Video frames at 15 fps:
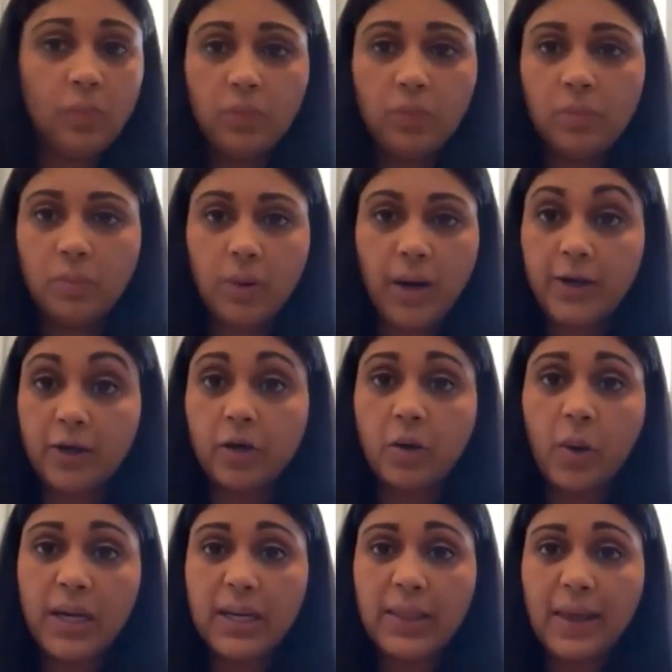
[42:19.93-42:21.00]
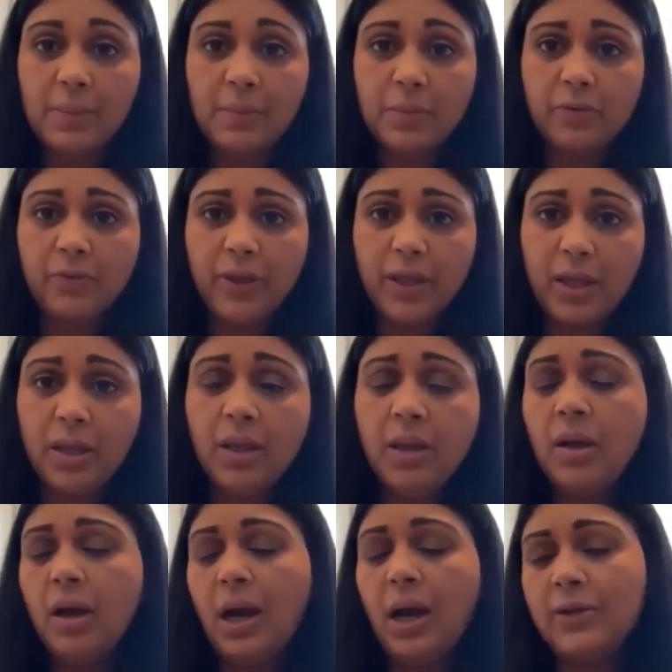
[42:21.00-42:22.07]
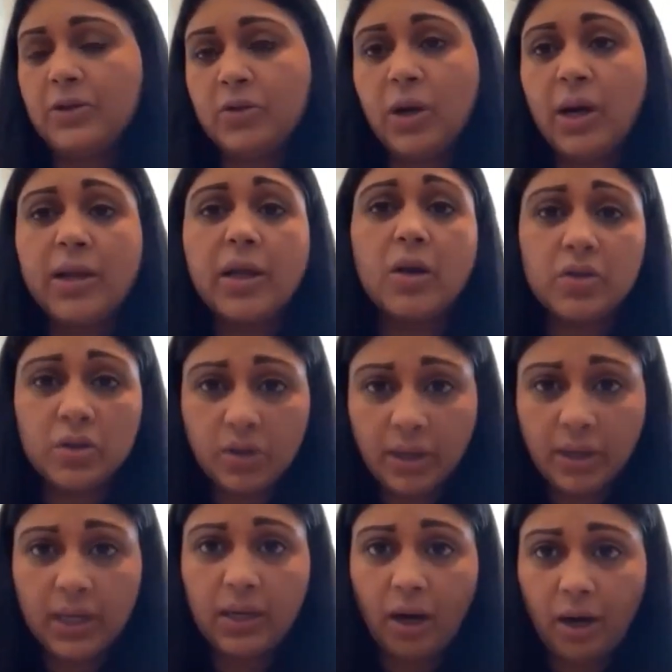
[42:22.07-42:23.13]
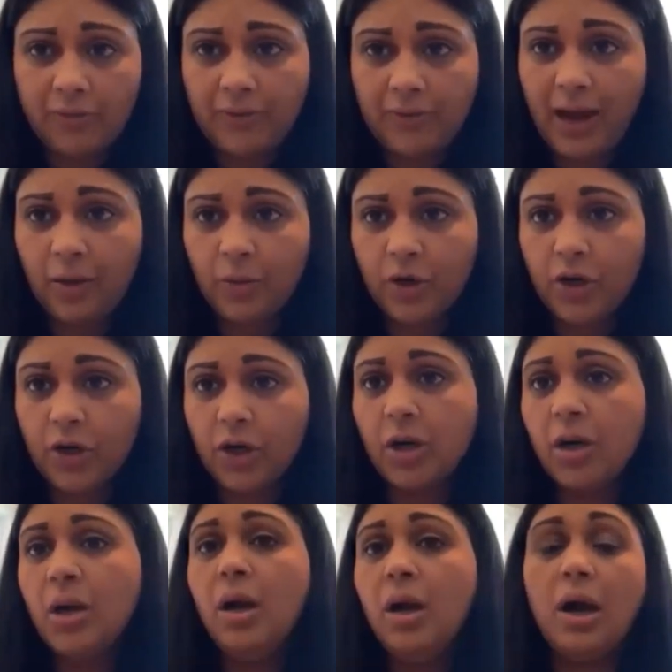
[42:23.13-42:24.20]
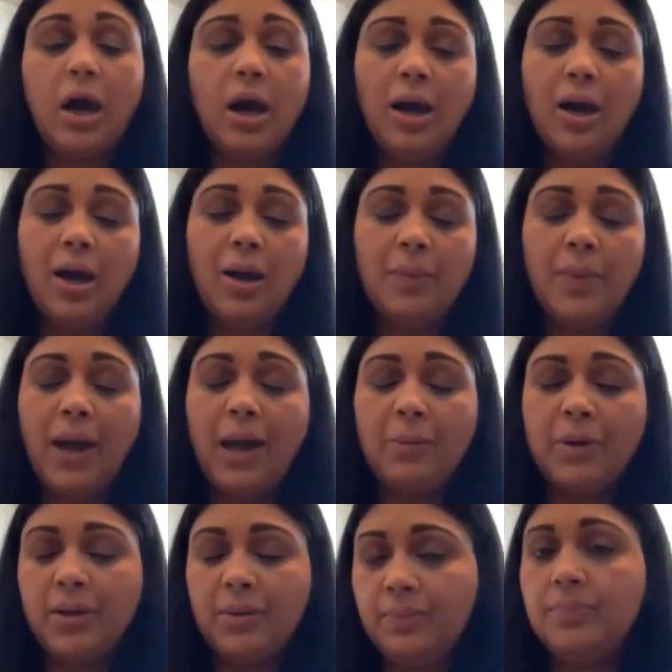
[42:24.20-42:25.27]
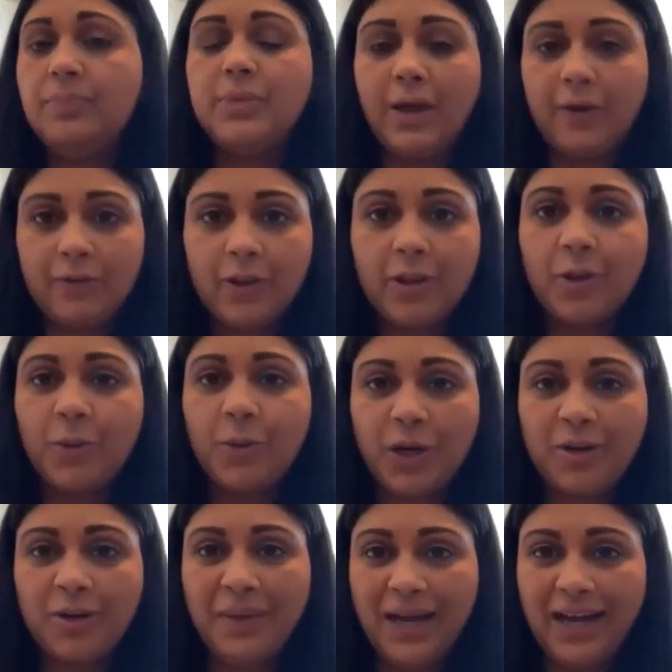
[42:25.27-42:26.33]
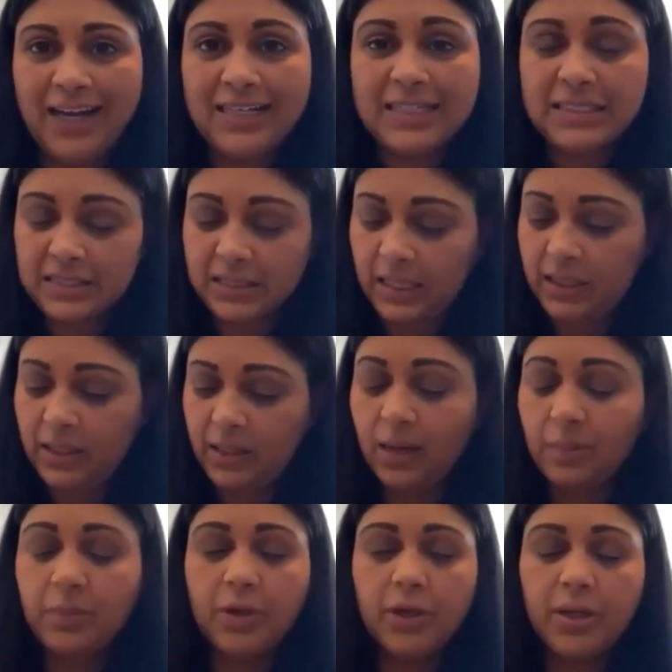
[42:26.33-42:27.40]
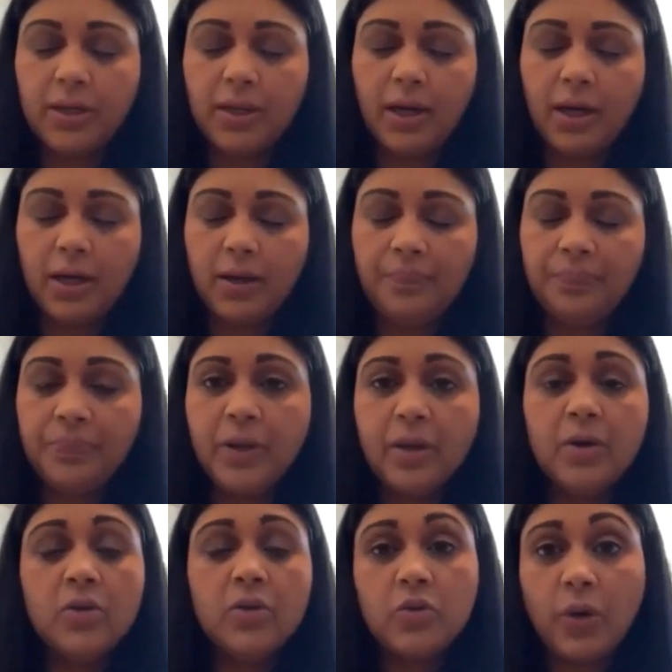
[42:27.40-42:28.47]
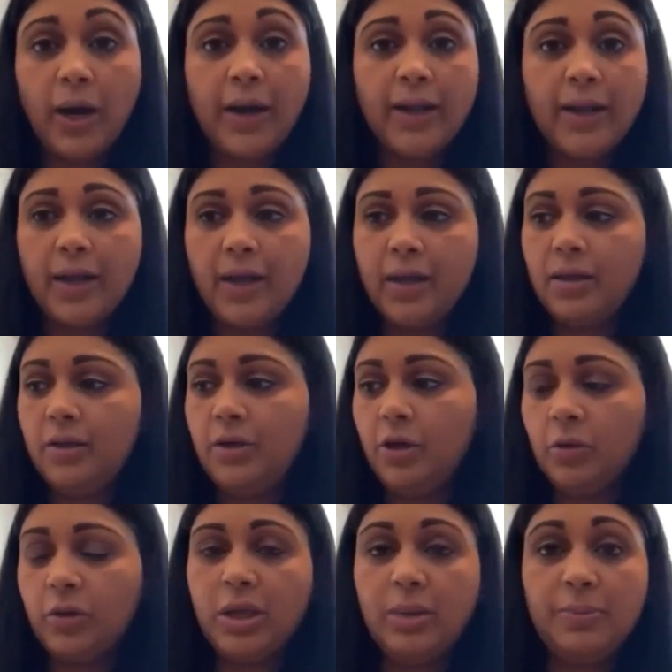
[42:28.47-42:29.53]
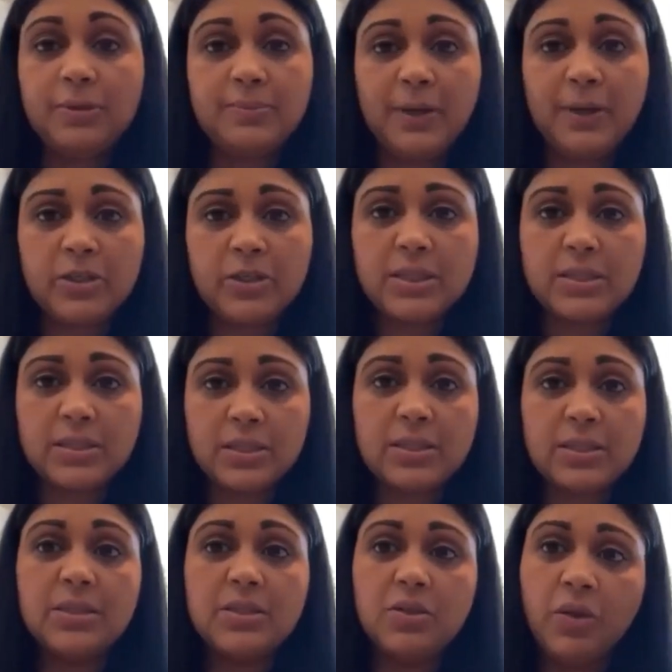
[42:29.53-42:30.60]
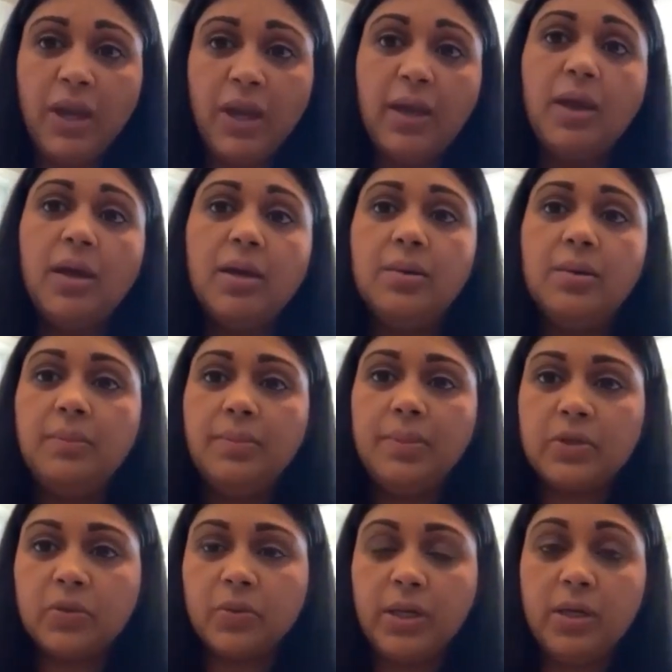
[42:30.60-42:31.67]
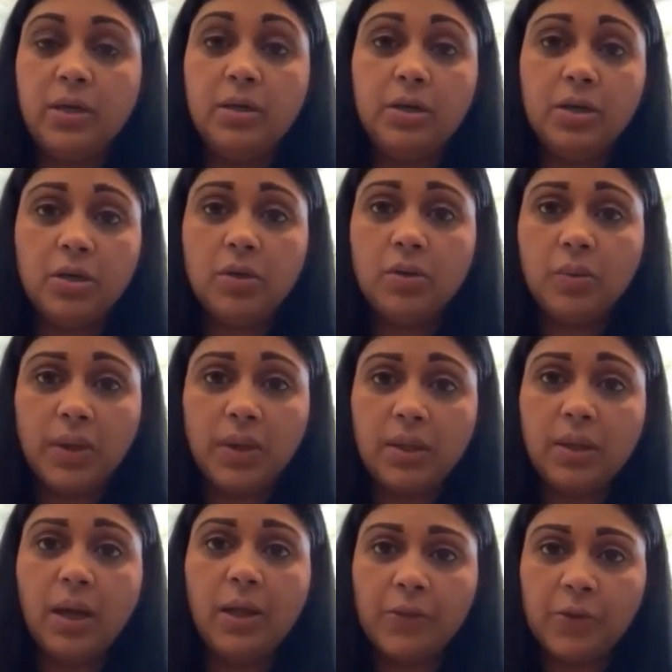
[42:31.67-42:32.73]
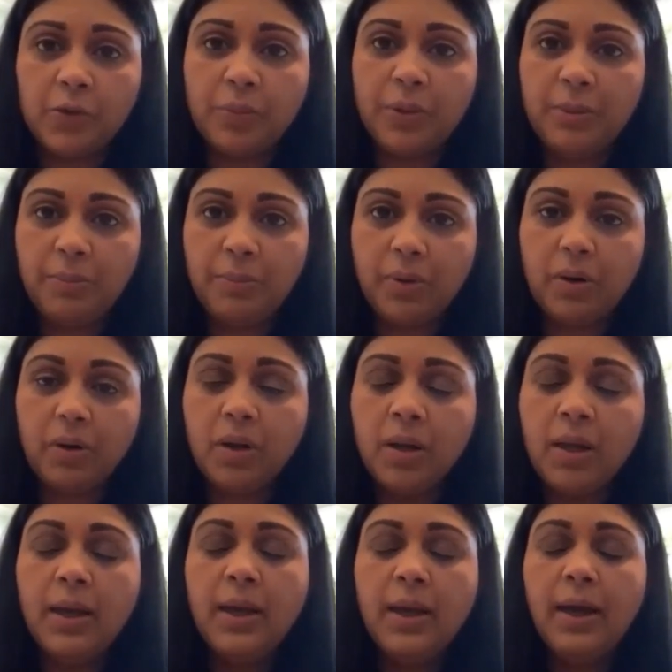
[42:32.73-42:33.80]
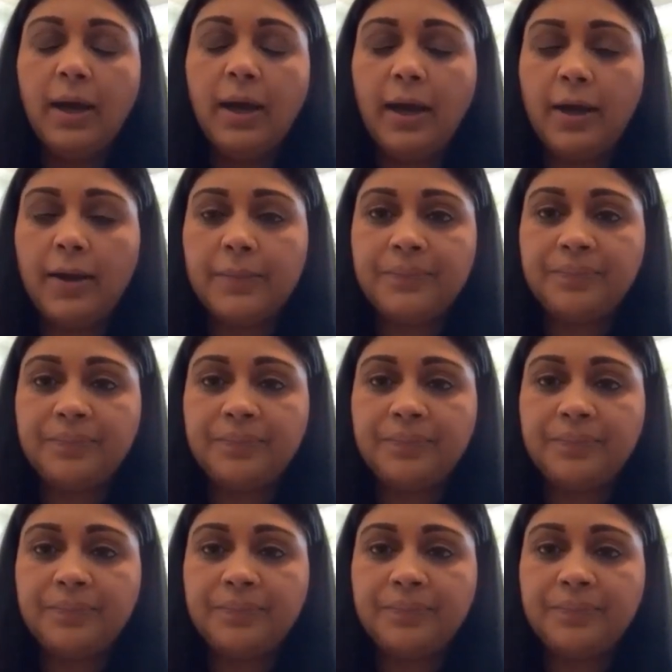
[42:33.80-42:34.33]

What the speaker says: when you're going to that movie. I would try to go during an off hour. I would definitely wear a mask, and I would try to, keep as much distance as you can between you and other people. I